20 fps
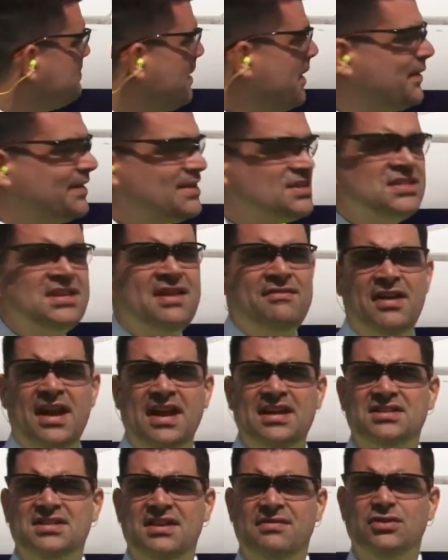a Boeing
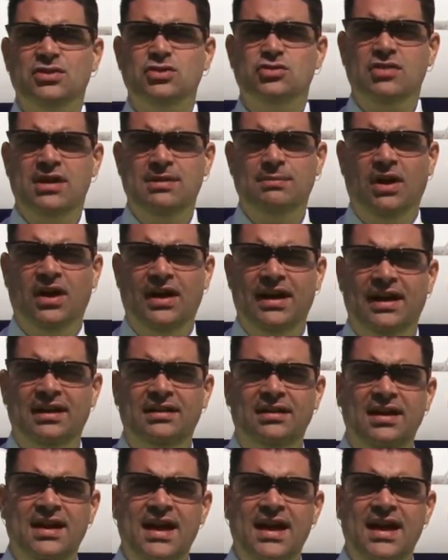787 Dreamliner.